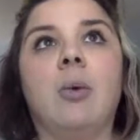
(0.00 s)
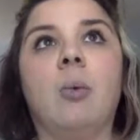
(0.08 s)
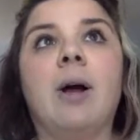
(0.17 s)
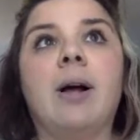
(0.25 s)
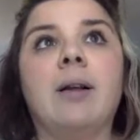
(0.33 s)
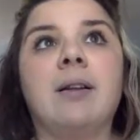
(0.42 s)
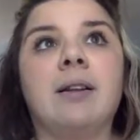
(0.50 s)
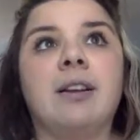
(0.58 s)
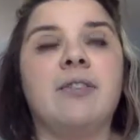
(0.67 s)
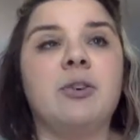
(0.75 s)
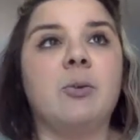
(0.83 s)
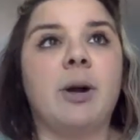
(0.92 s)
Well,
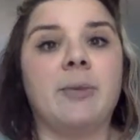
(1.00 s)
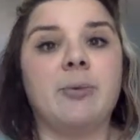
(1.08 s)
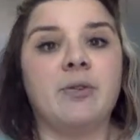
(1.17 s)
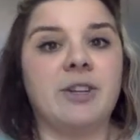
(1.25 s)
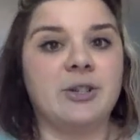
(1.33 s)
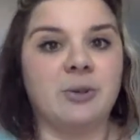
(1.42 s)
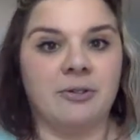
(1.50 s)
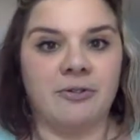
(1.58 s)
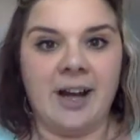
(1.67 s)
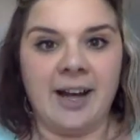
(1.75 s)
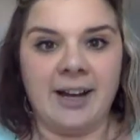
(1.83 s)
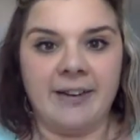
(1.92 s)
if you want to move it to a
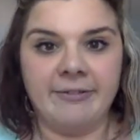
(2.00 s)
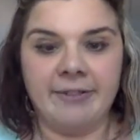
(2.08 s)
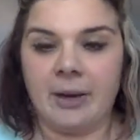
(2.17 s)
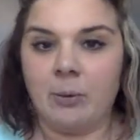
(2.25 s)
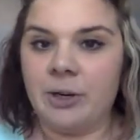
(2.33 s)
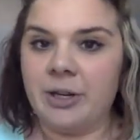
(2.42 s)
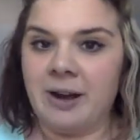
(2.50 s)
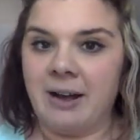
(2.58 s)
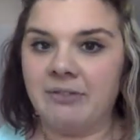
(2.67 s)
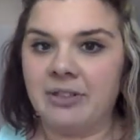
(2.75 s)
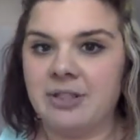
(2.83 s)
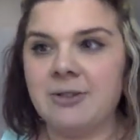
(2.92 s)
5, what do you
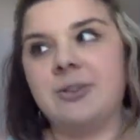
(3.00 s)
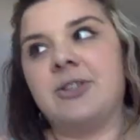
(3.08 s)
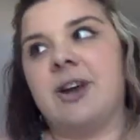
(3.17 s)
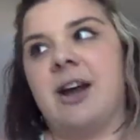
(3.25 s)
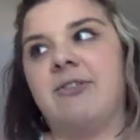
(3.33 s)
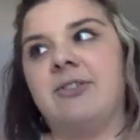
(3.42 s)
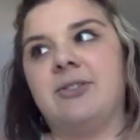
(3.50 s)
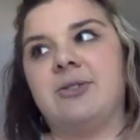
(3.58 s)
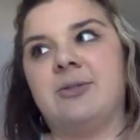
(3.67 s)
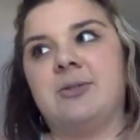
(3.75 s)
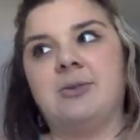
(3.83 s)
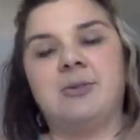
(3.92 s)
have to do? Do you have
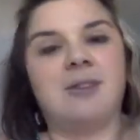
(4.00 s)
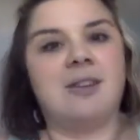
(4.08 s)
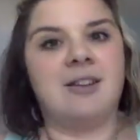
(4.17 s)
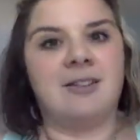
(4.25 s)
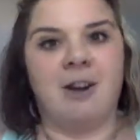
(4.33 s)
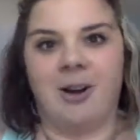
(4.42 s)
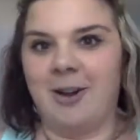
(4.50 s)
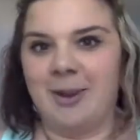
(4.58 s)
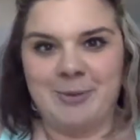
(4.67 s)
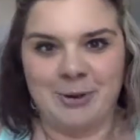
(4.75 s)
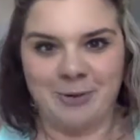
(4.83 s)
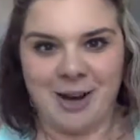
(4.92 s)
to call
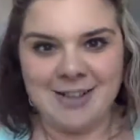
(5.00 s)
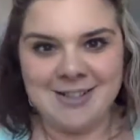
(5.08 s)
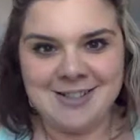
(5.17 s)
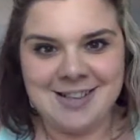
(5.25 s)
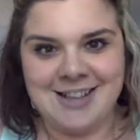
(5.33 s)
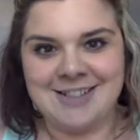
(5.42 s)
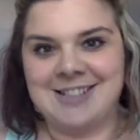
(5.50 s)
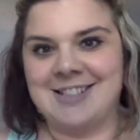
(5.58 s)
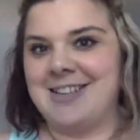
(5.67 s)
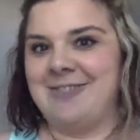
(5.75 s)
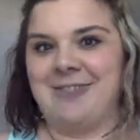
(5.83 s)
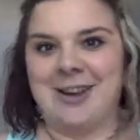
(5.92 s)
up your friends and
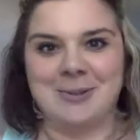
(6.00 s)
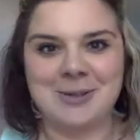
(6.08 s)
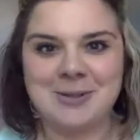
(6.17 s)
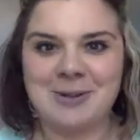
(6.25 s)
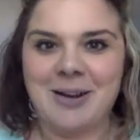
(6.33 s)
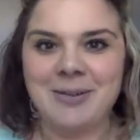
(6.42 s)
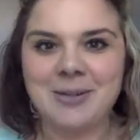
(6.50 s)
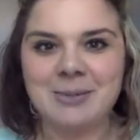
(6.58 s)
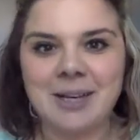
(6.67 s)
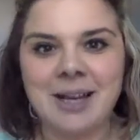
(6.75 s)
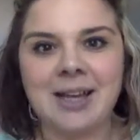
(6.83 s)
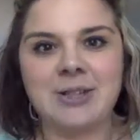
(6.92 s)
see if anyone's around this
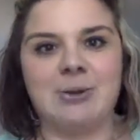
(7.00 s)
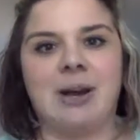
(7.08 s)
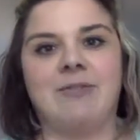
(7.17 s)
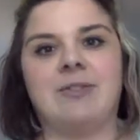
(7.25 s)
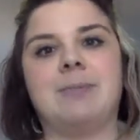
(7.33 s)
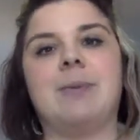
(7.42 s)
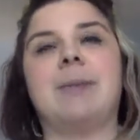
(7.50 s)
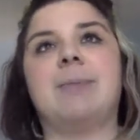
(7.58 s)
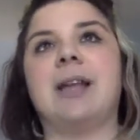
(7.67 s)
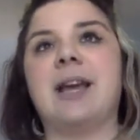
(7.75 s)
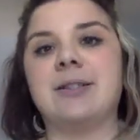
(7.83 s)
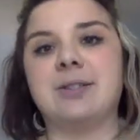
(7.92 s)
weekend? Do you have to make
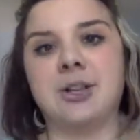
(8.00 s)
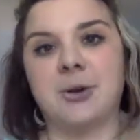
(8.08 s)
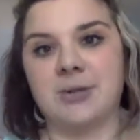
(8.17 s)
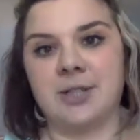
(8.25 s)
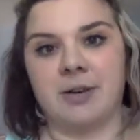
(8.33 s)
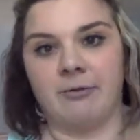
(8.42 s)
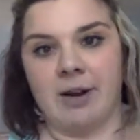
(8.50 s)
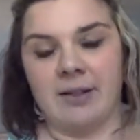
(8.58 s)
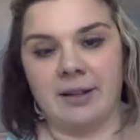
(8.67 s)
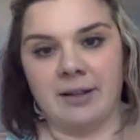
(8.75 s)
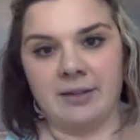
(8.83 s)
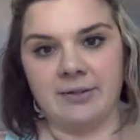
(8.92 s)
plans to go see a friend
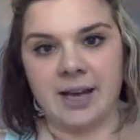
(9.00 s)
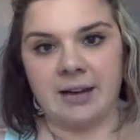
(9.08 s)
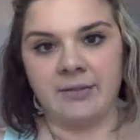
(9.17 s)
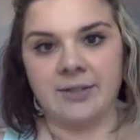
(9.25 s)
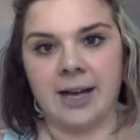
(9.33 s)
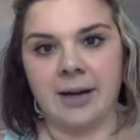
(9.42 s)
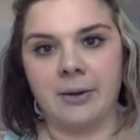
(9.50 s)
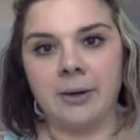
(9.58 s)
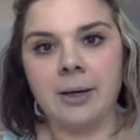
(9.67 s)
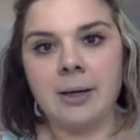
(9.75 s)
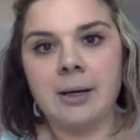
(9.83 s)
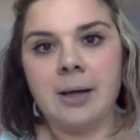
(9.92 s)
that lives out of town?
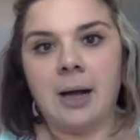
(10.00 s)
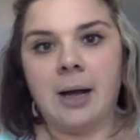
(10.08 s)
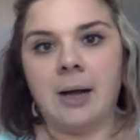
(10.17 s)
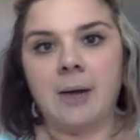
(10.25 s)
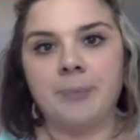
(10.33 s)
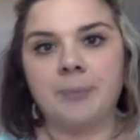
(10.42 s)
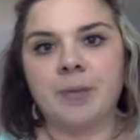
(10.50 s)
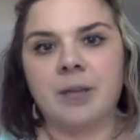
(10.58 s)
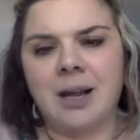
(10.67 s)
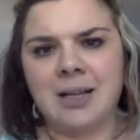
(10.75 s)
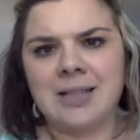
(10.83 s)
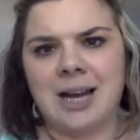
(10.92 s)
A
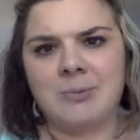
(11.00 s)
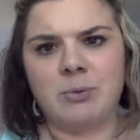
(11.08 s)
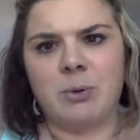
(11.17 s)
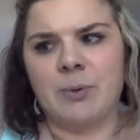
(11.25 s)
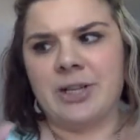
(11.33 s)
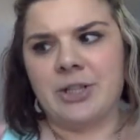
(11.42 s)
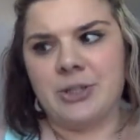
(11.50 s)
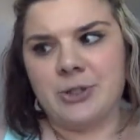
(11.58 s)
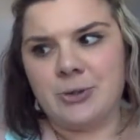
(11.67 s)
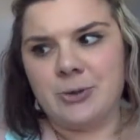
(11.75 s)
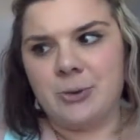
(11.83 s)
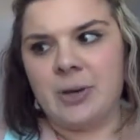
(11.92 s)
lot of times what we can
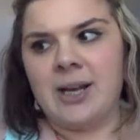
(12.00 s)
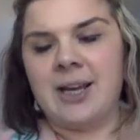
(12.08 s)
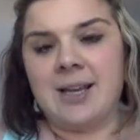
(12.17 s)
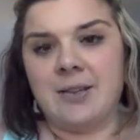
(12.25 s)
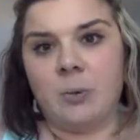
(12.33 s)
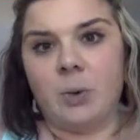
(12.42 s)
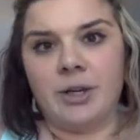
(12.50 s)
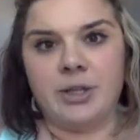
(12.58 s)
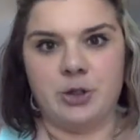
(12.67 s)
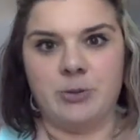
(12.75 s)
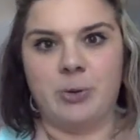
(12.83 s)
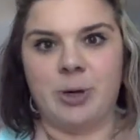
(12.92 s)
do in the 1 to
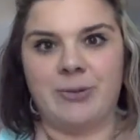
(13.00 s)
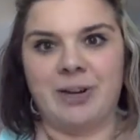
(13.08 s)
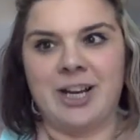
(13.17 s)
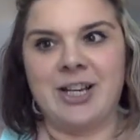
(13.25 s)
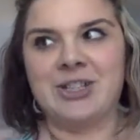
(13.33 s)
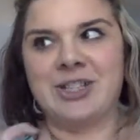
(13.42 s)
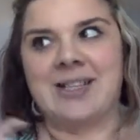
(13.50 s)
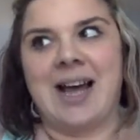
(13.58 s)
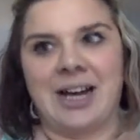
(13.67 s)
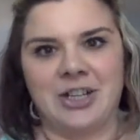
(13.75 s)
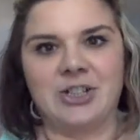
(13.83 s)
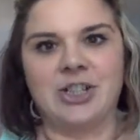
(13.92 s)
2 point range is
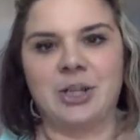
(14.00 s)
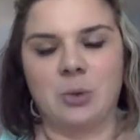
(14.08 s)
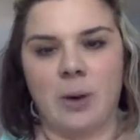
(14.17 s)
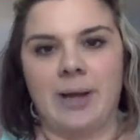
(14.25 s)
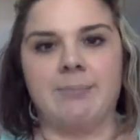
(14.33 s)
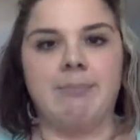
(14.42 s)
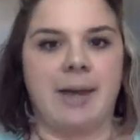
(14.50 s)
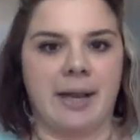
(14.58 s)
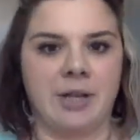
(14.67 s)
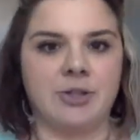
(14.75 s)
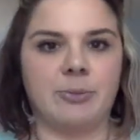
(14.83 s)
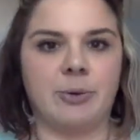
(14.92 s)
actually quite
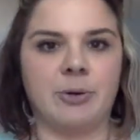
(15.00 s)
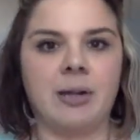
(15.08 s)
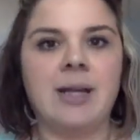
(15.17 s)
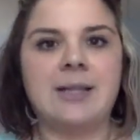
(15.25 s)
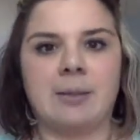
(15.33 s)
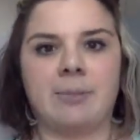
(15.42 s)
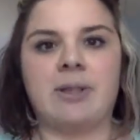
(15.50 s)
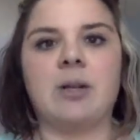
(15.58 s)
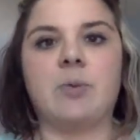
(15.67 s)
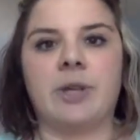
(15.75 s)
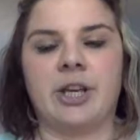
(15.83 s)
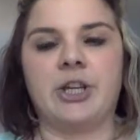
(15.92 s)
manageable, something
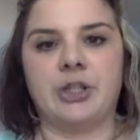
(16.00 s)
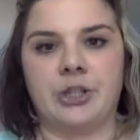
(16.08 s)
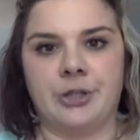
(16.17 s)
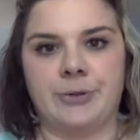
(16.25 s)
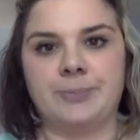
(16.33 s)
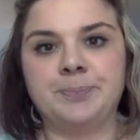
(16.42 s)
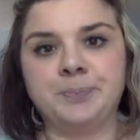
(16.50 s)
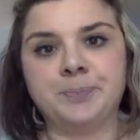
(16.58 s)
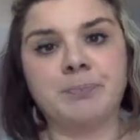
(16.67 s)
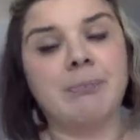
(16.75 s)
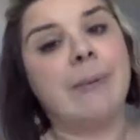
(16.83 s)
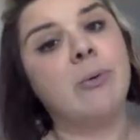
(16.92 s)
that we can do.
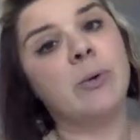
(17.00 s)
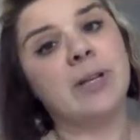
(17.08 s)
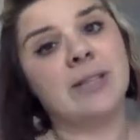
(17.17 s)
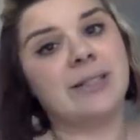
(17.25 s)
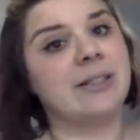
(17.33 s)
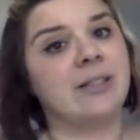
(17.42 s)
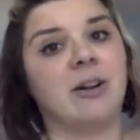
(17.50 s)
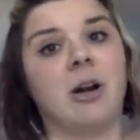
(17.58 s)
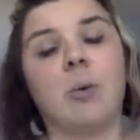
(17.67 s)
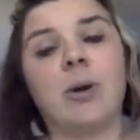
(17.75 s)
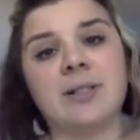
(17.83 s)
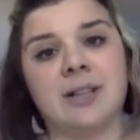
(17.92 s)
Maybe we need to clear
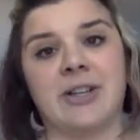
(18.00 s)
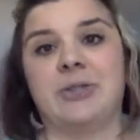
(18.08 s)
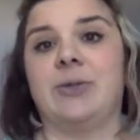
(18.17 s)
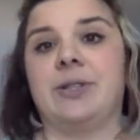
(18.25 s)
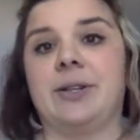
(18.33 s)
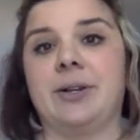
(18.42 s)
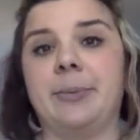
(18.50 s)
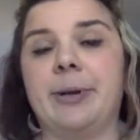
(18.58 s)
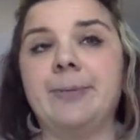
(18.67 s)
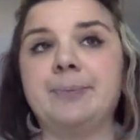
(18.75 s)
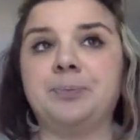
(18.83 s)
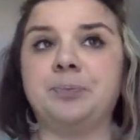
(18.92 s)
our work schedules a little
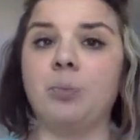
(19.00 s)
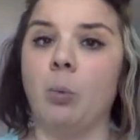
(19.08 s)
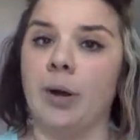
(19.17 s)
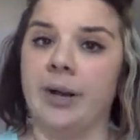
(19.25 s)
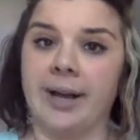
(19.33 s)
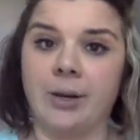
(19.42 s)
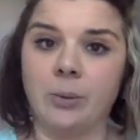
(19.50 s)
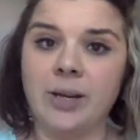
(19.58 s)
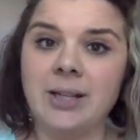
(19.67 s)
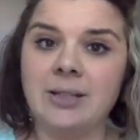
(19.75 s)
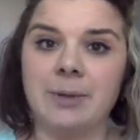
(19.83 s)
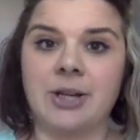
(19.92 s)
bit, 1 night a
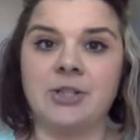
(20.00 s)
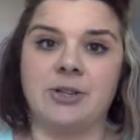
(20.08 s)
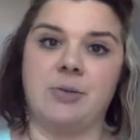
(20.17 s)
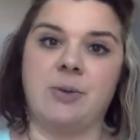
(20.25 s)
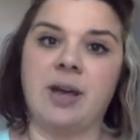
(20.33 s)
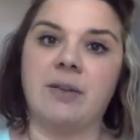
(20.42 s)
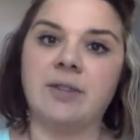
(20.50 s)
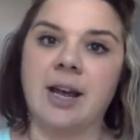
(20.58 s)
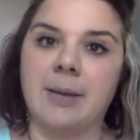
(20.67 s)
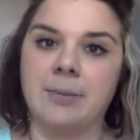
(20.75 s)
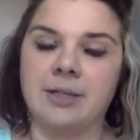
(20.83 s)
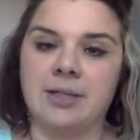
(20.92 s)
week, to make sure that we have
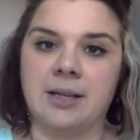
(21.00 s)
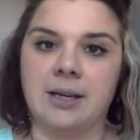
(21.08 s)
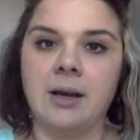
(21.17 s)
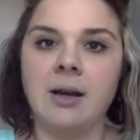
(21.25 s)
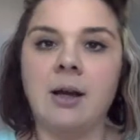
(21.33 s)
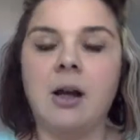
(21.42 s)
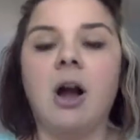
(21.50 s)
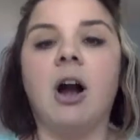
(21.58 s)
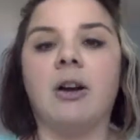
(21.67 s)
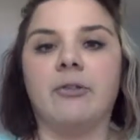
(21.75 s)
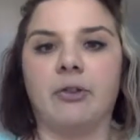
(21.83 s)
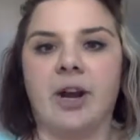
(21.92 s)
time to see
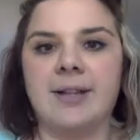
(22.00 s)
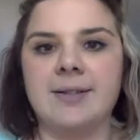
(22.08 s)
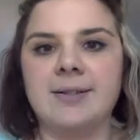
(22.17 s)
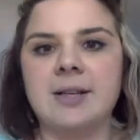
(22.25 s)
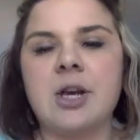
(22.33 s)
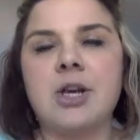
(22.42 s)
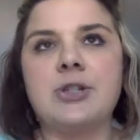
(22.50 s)
our friends.